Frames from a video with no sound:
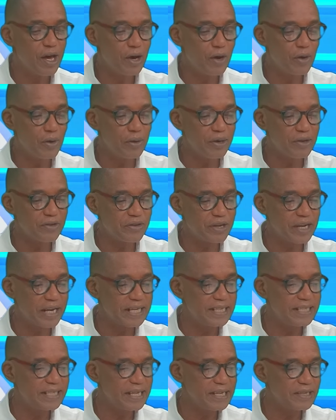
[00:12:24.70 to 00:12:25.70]
who is at
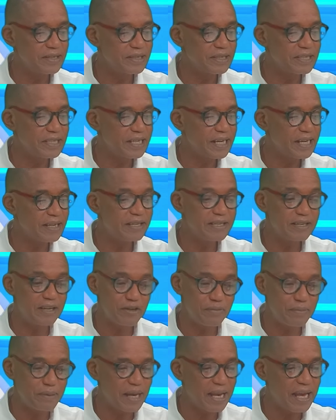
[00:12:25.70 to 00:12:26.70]
18 to 10.
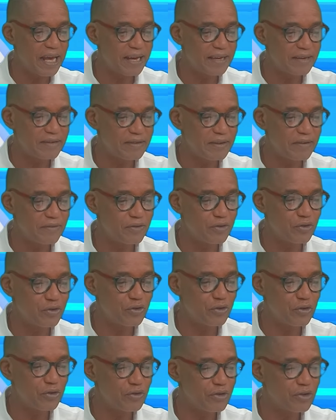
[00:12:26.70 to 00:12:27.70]
Just Be Lacquer, 7 to
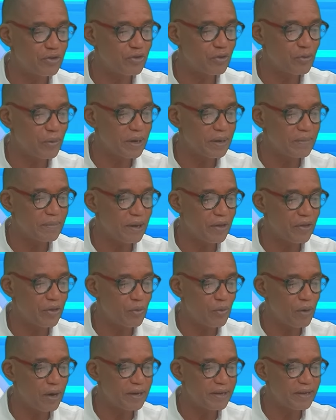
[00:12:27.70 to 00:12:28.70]
2, 6 to 1 about the
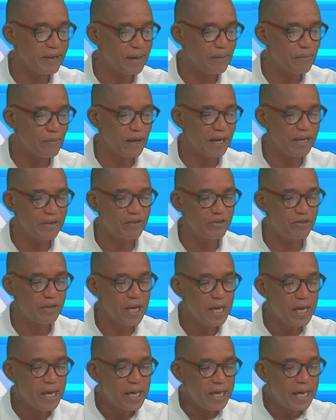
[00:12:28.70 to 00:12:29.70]
1 Cape Lights,
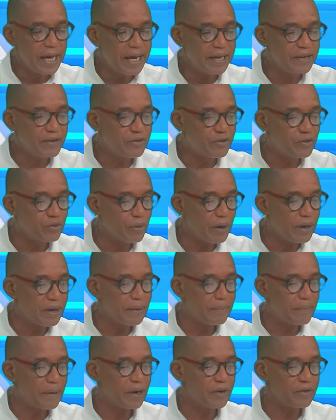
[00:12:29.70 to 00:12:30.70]
8 to 1
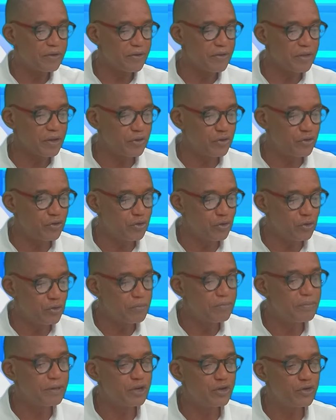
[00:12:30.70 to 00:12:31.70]
about the 2
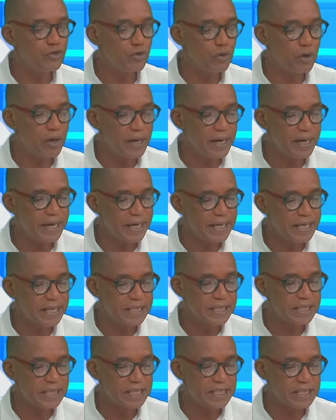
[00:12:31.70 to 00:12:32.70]
Betula. It
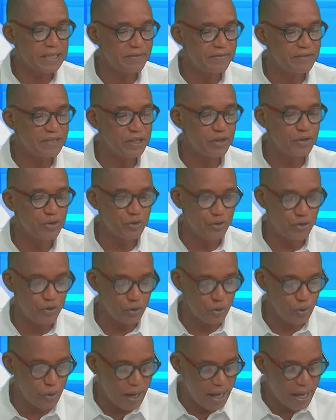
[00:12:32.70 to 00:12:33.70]
is a 17 to
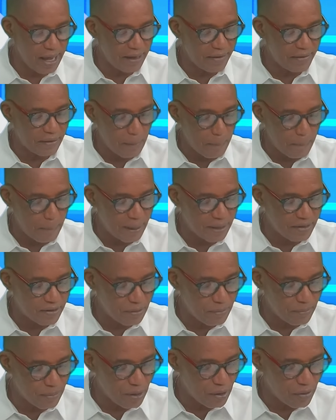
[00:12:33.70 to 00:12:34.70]
2 and a better
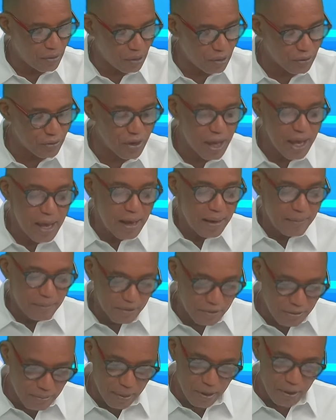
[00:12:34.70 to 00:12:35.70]
bar. Those.
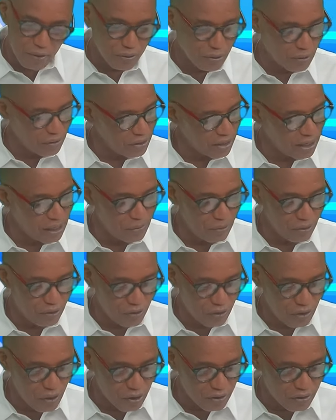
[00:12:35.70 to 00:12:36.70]
Mr. Burrows, once again, we
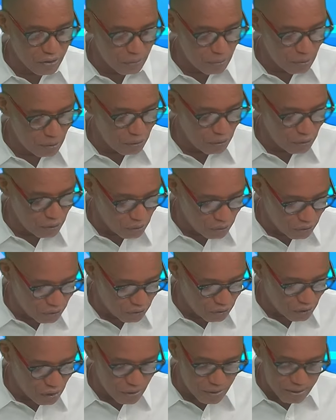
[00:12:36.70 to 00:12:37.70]
start with you,
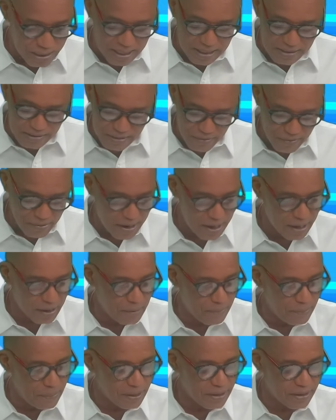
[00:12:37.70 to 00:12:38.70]
sir. It is a very
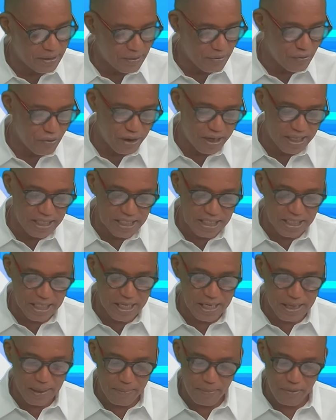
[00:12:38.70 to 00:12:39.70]
competitive race,
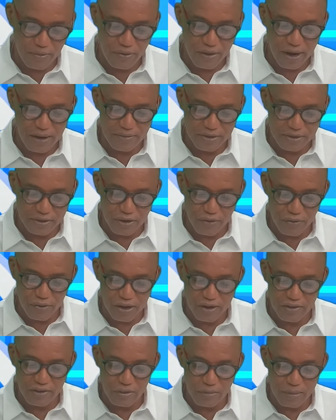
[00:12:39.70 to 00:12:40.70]
and number five, it's a
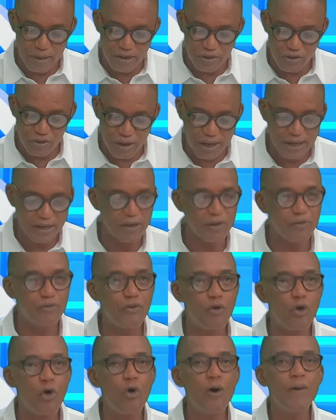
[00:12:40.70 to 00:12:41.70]
Phillies Mez is
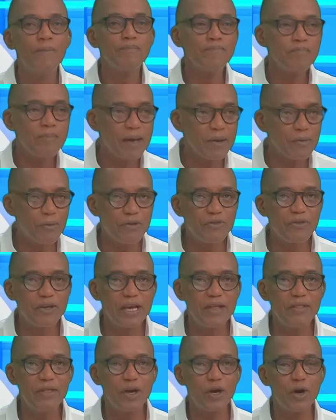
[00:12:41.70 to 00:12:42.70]
94. And once
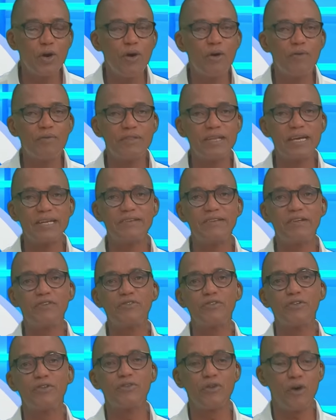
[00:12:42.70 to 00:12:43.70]
again, they go over that
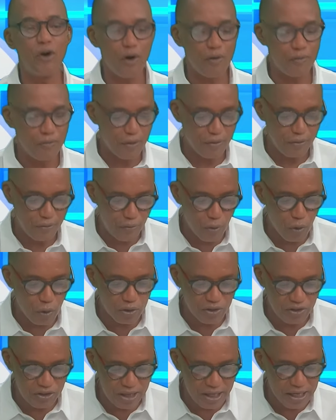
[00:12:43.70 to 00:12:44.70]
distance of,
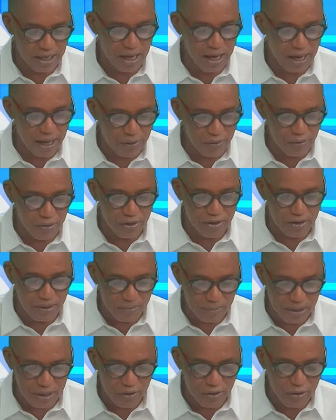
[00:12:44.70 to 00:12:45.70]
1,400 uh, uh,
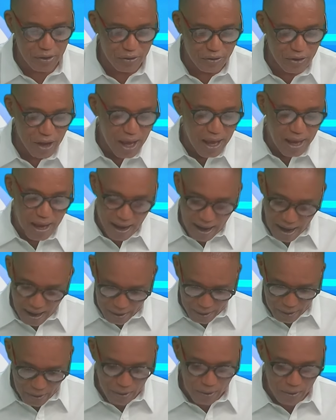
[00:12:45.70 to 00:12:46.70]
meters. I
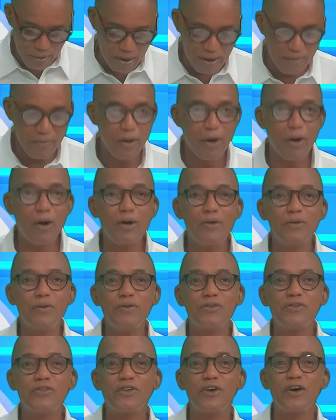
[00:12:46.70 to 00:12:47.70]
know you have the
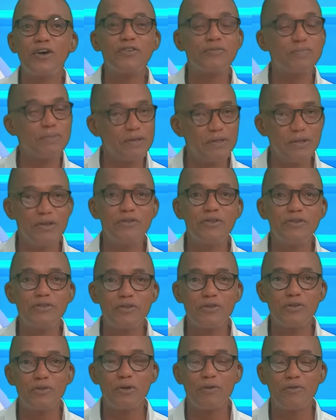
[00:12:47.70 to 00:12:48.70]
onerous task, but this is
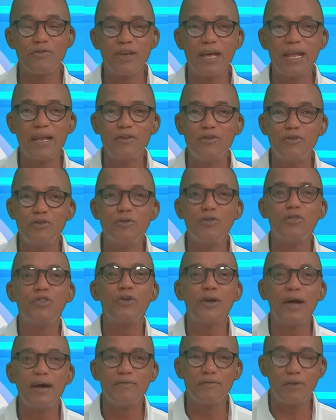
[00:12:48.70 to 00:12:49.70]
the sort of challenge you
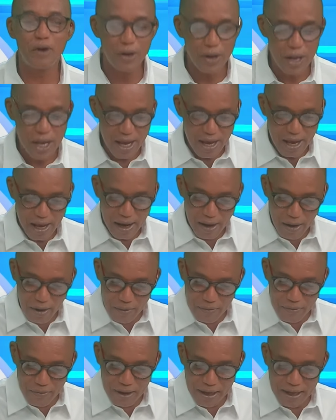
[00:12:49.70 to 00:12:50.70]
thrive on
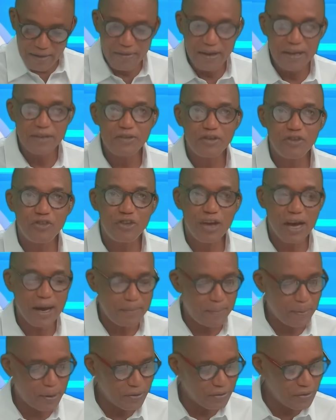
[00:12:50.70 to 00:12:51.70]
of uh, giving us a
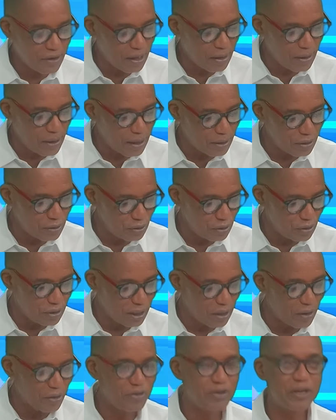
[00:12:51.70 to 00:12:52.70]
jackpot. Now, how do you
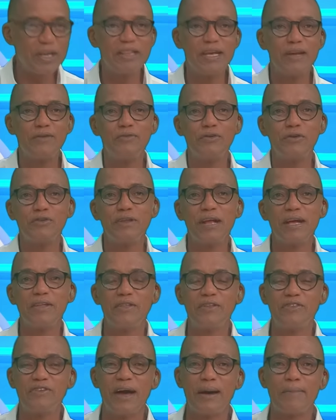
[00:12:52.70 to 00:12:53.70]
negotiate that first leg of
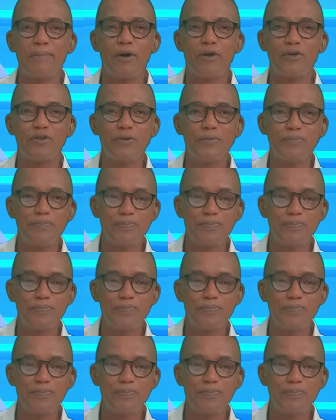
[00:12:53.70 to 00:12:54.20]
the jackpot?